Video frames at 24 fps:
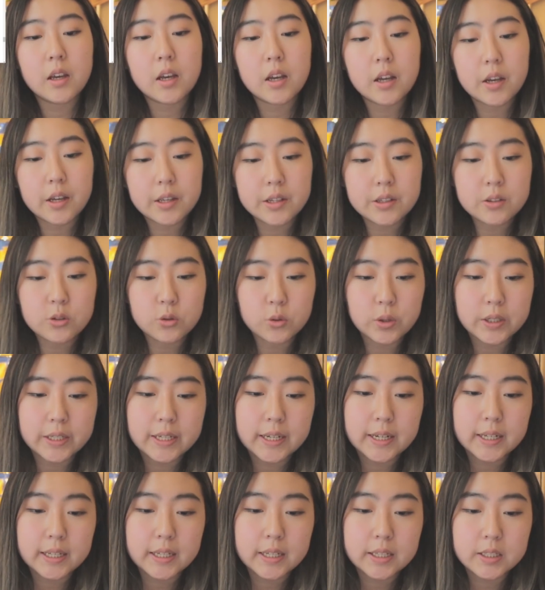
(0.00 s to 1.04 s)
I enjoy
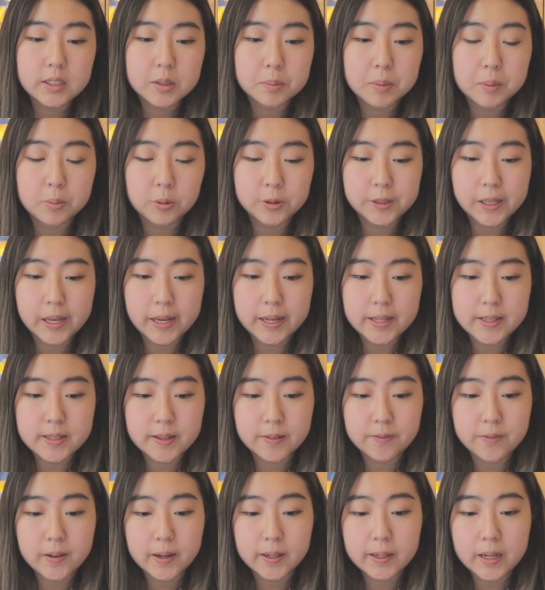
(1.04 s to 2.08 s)
getting into people's heads
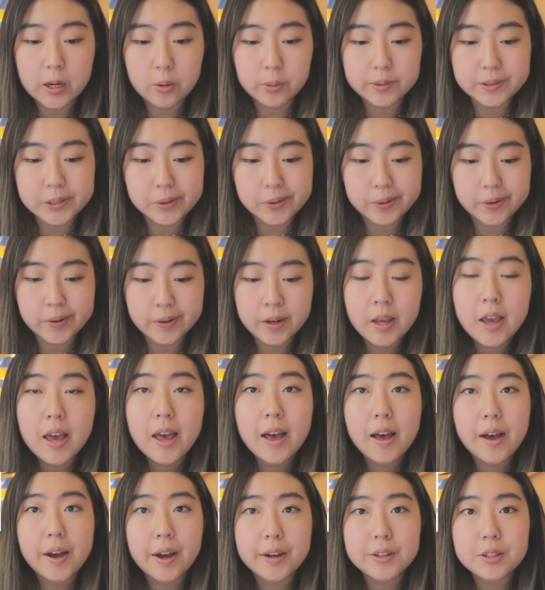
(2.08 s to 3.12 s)
and finding out what's going on.
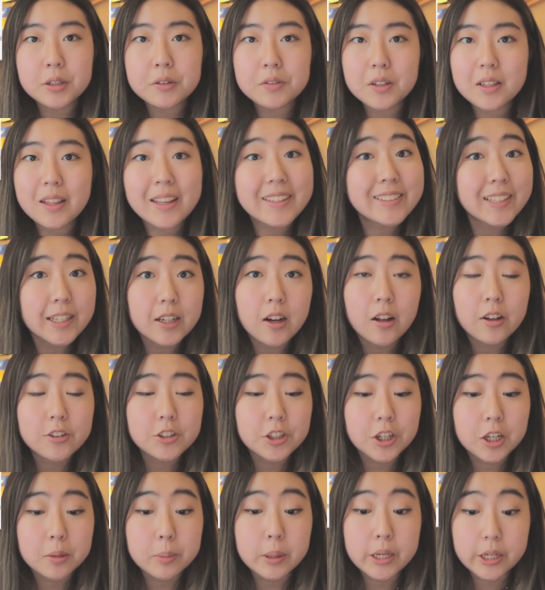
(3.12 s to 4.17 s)
I do feel like
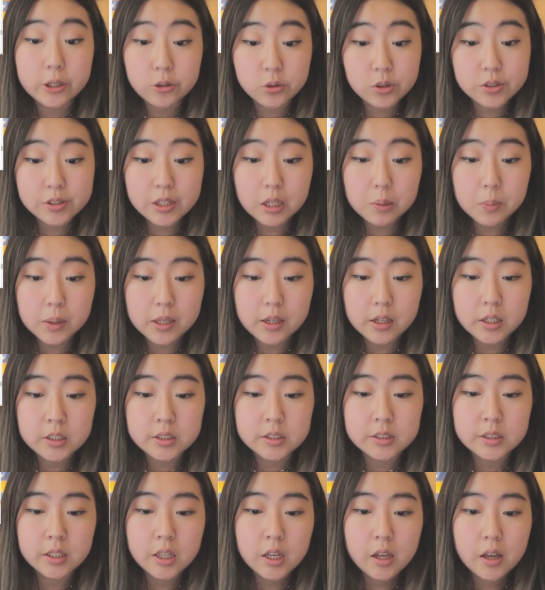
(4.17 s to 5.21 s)
psychology could be interesting
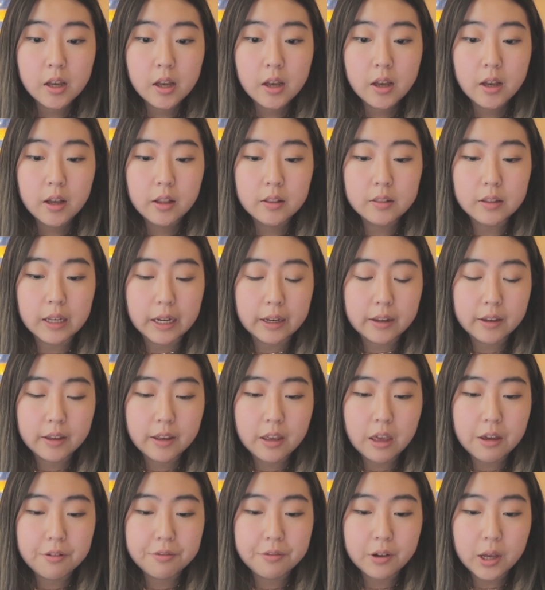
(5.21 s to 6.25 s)
because, like,
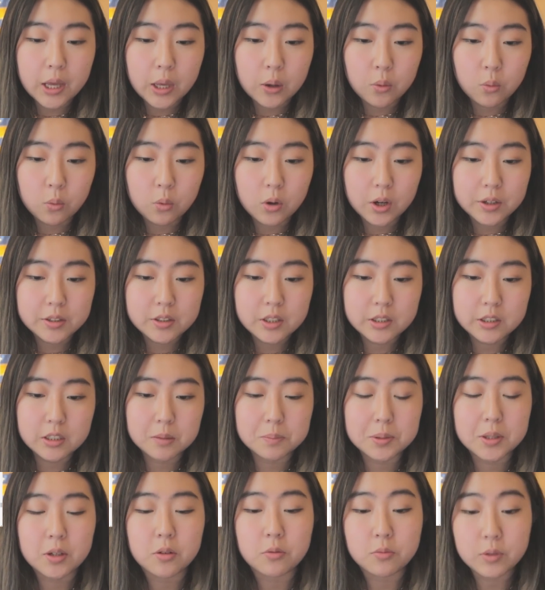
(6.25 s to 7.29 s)
if I wanted to
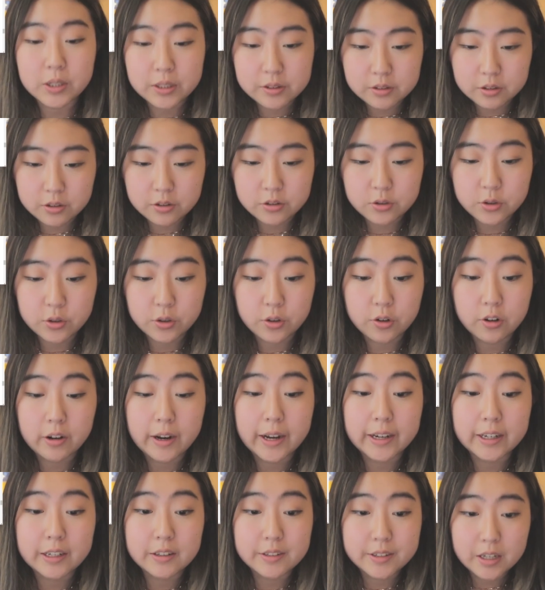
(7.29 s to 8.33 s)
be a researcher or
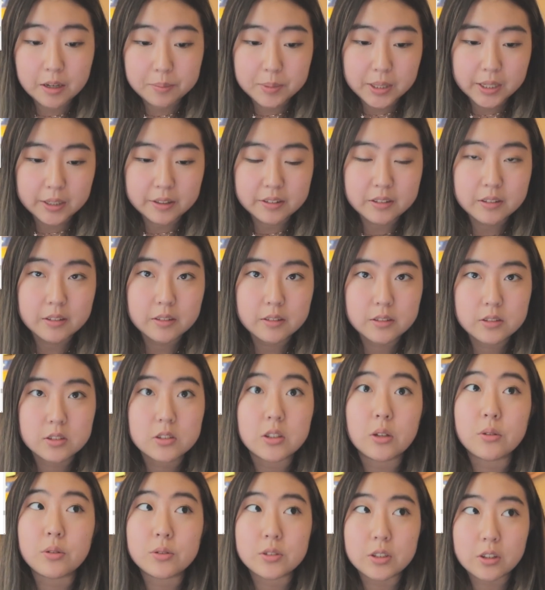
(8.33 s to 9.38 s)
academic,
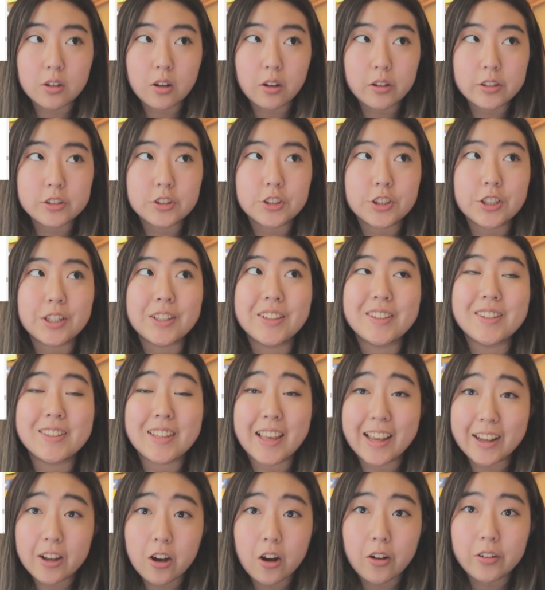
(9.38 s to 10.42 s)
sociology and
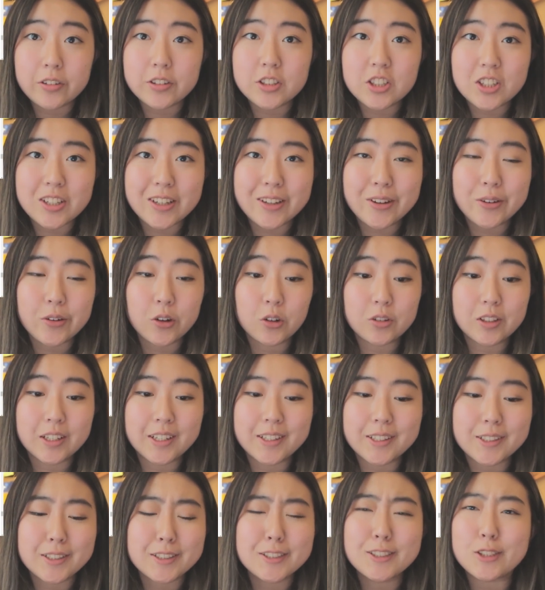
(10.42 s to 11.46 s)
psychology or
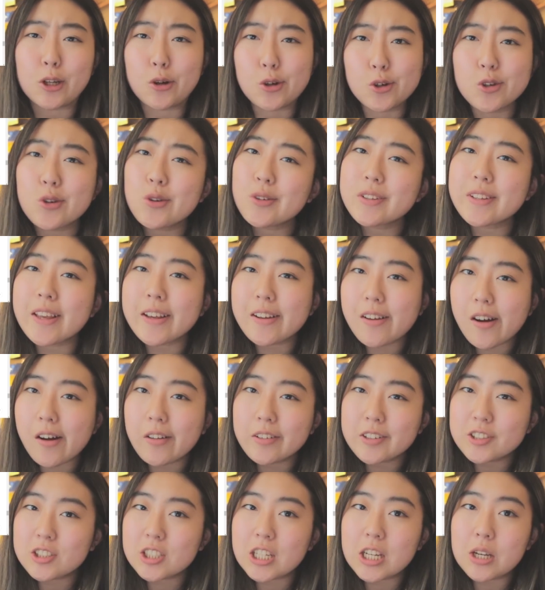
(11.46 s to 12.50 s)
like social
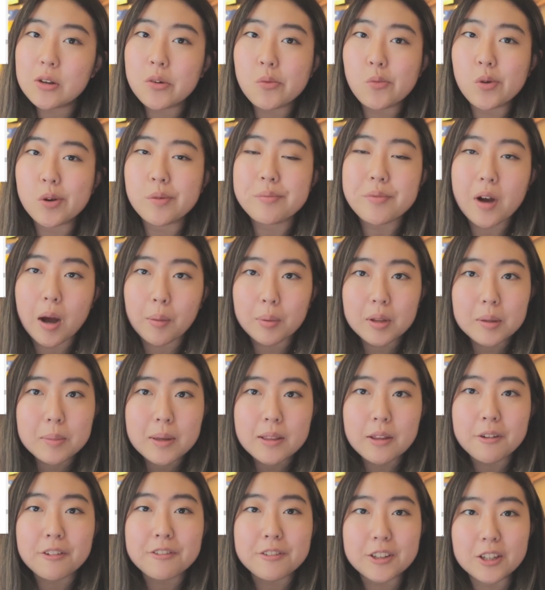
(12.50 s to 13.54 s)
psychology would probably
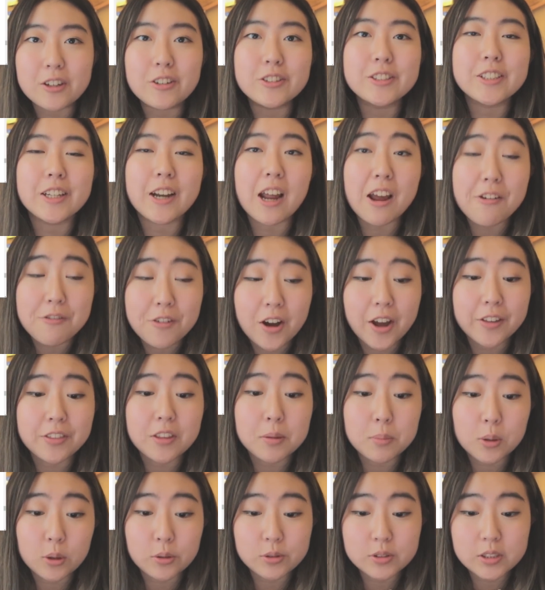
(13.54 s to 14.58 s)
be the fields that I find
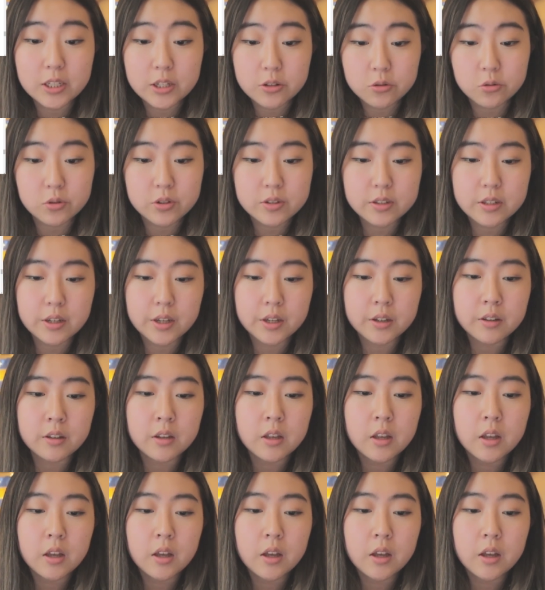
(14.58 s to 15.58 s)
the most interesting.